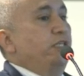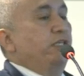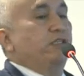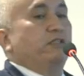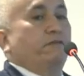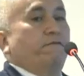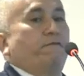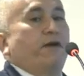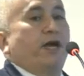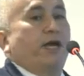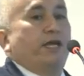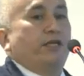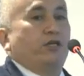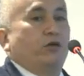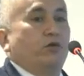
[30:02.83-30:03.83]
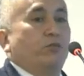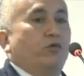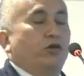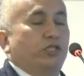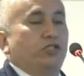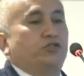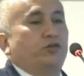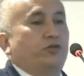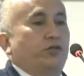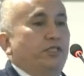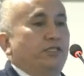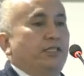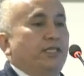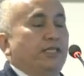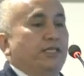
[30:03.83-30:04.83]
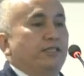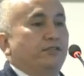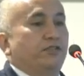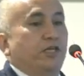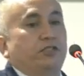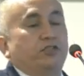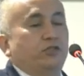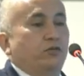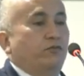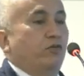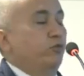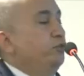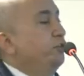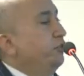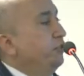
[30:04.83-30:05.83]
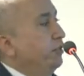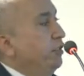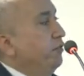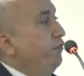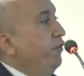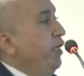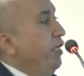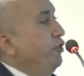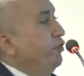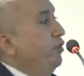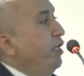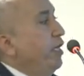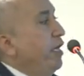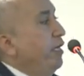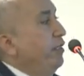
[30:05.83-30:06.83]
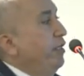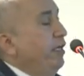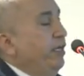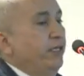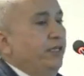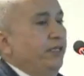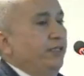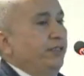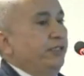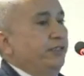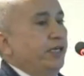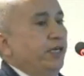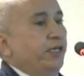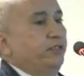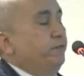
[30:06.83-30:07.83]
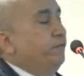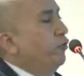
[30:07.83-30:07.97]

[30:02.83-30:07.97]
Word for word: identify or monitoring the target of ocean acidification, like the, the target